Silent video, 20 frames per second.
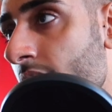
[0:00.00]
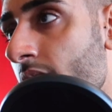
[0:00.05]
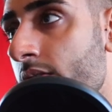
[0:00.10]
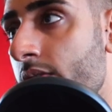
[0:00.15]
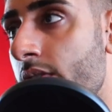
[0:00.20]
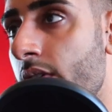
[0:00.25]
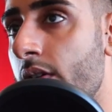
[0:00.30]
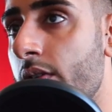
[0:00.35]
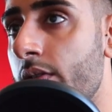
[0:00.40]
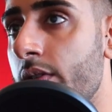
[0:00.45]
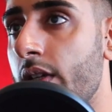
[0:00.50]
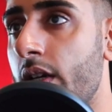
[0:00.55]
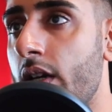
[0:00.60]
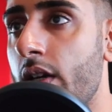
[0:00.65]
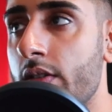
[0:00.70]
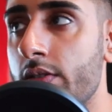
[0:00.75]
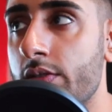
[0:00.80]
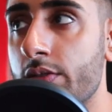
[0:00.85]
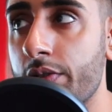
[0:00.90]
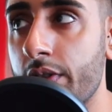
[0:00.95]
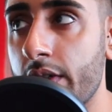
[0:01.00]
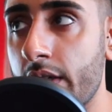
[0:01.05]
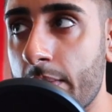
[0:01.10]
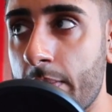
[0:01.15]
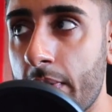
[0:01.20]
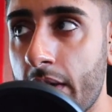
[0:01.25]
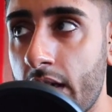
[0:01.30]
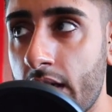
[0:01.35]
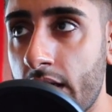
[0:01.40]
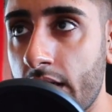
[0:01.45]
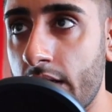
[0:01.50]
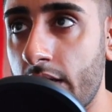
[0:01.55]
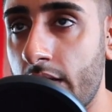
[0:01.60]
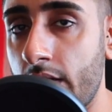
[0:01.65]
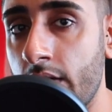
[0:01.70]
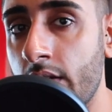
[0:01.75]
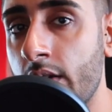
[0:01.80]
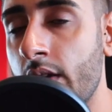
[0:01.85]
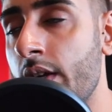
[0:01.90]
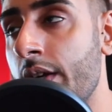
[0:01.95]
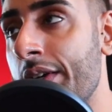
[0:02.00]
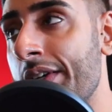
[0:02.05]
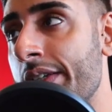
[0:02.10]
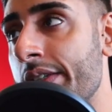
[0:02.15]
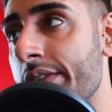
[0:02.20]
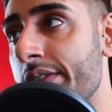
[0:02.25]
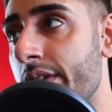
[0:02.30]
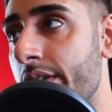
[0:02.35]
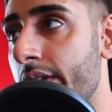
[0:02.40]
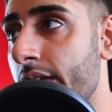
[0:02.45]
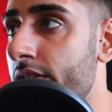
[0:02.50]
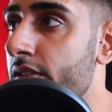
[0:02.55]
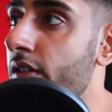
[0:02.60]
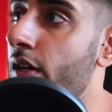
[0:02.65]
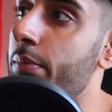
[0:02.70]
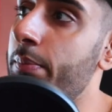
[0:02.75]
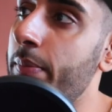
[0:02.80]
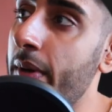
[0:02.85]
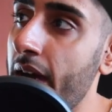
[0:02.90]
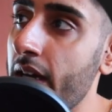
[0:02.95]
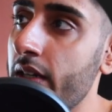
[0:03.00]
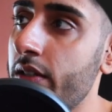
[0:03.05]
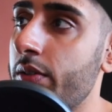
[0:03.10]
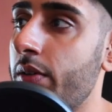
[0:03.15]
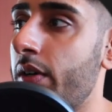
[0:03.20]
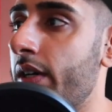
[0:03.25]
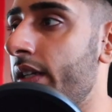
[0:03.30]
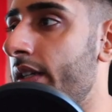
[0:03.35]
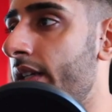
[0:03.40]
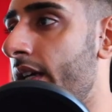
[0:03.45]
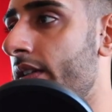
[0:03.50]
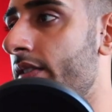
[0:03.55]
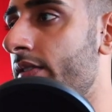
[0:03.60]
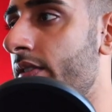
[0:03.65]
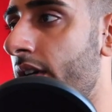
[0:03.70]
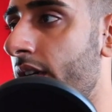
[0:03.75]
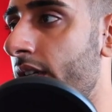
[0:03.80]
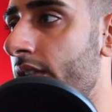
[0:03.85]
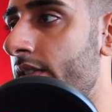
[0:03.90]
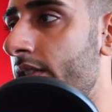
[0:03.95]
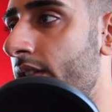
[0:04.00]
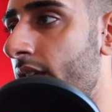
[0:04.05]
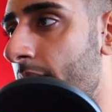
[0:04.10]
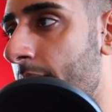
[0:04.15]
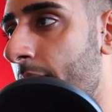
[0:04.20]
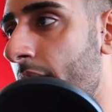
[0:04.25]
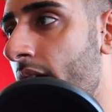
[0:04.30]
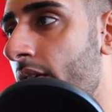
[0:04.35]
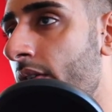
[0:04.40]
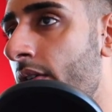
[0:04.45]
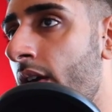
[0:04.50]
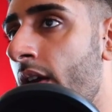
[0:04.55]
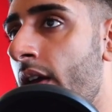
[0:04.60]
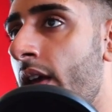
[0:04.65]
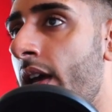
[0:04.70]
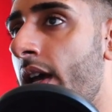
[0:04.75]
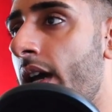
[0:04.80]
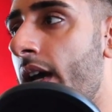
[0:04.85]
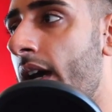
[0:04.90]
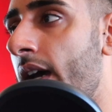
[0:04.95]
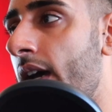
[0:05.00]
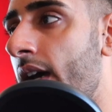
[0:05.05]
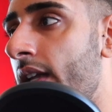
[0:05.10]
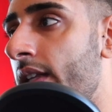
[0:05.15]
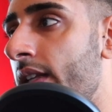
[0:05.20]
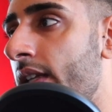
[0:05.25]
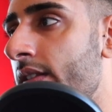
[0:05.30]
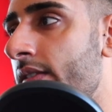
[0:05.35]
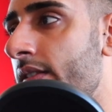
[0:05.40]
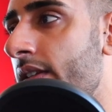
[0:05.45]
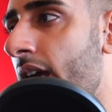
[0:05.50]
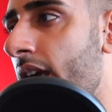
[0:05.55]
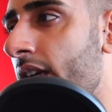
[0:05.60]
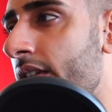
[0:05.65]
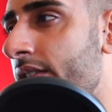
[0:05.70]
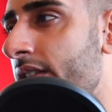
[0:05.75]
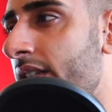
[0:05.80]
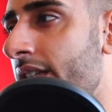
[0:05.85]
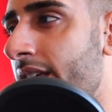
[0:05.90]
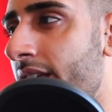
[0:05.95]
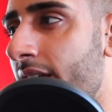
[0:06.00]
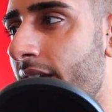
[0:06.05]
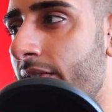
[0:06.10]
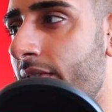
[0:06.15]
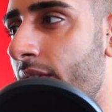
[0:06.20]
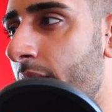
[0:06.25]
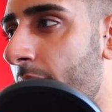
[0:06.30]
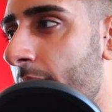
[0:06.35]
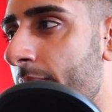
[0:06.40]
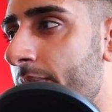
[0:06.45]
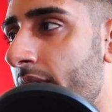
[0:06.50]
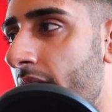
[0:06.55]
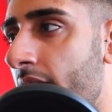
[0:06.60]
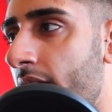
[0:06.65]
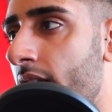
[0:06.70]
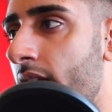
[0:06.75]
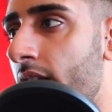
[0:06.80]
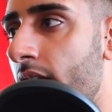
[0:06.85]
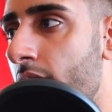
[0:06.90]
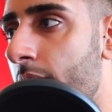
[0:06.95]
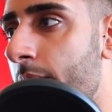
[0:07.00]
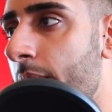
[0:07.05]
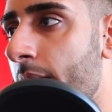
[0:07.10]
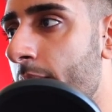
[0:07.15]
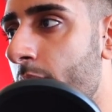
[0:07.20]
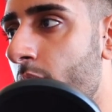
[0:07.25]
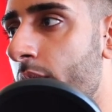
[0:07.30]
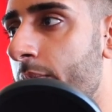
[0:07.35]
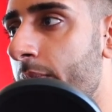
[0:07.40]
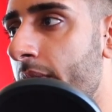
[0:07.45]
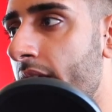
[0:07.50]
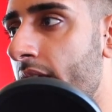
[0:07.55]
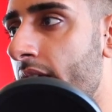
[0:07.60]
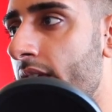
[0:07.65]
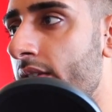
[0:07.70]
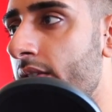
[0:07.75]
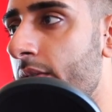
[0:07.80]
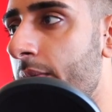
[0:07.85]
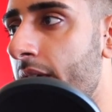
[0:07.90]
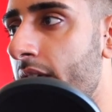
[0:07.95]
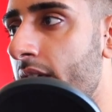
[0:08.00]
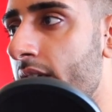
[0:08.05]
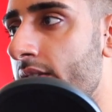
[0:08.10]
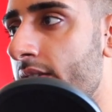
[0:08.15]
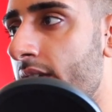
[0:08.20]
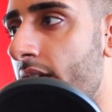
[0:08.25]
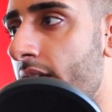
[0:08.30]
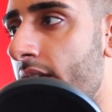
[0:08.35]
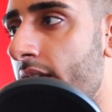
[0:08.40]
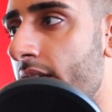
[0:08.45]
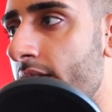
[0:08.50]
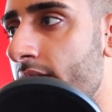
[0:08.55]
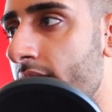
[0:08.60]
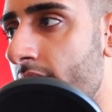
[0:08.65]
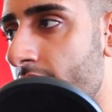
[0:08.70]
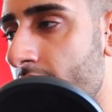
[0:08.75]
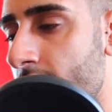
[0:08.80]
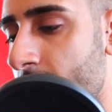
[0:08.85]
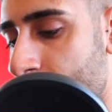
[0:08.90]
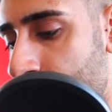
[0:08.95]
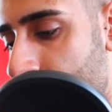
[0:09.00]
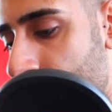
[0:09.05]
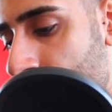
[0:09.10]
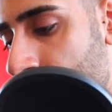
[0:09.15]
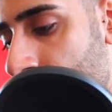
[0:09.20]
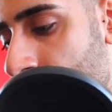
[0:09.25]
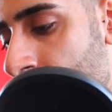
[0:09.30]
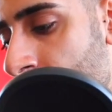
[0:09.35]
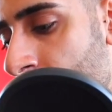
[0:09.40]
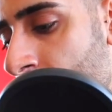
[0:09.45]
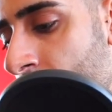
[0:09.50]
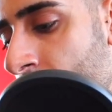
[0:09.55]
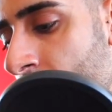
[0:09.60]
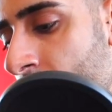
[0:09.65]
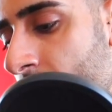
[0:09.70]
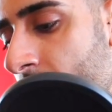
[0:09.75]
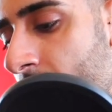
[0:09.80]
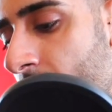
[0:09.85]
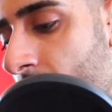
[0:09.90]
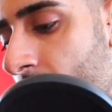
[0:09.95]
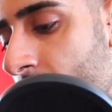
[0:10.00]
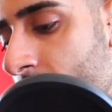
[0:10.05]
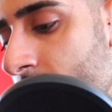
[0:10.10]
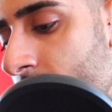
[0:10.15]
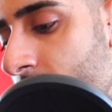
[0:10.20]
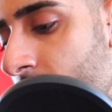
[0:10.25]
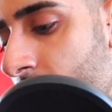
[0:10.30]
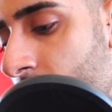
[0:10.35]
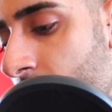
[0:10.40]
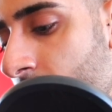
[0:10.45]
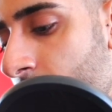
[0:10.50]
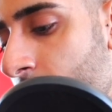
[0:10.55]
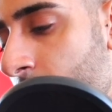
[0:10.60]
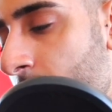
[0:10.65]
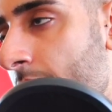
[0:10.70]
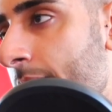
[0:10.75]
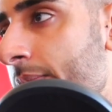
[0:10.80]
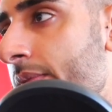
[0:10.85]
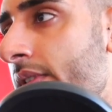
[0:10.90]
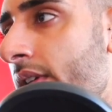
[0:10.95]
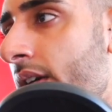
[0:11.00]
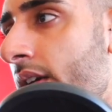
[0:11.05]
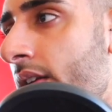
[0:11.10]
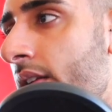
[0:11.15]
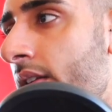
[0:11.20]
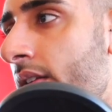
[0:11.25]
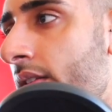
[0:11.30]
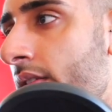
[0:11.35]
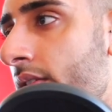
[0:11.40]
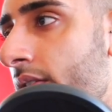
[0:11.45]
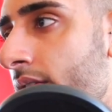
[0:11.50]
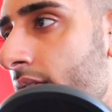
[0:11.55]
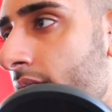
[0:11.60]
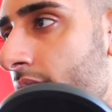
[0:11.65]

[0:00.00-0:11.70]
So the code's already a bit cleaner. So let's go back to our index.html and let's actually give the website a little bit more meaning. So we're going to say this is my counter website.